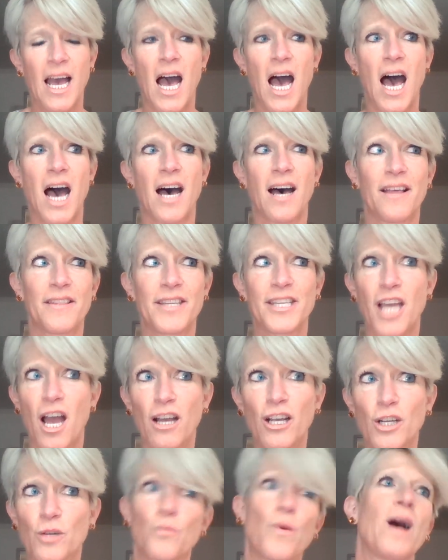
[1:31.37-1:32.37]
The
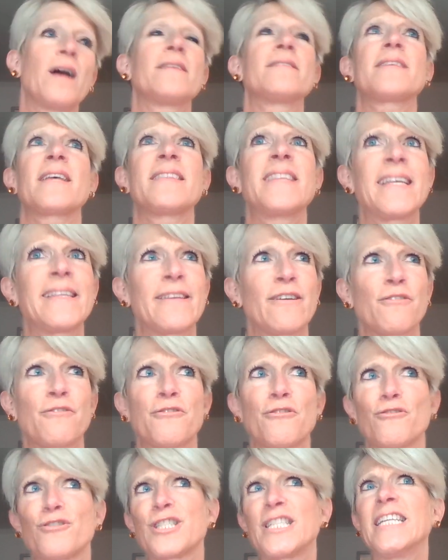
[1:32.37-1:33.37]
younger ones, I think they're
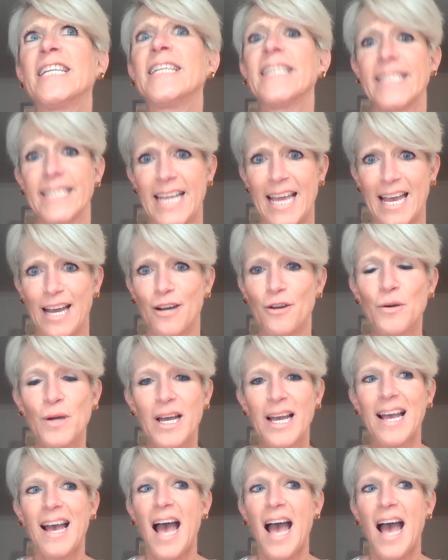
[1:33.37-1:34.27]
13 now.